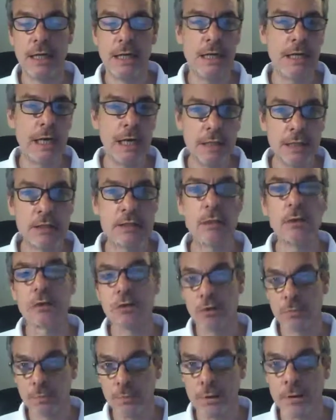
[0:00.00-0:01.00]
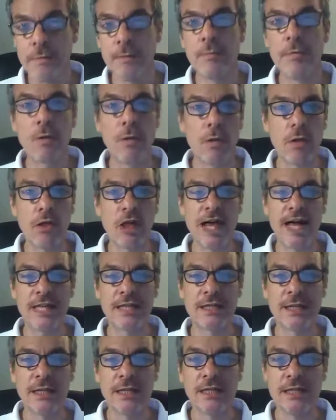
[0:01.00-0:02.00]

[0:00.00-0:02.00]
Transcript: And it's also probable that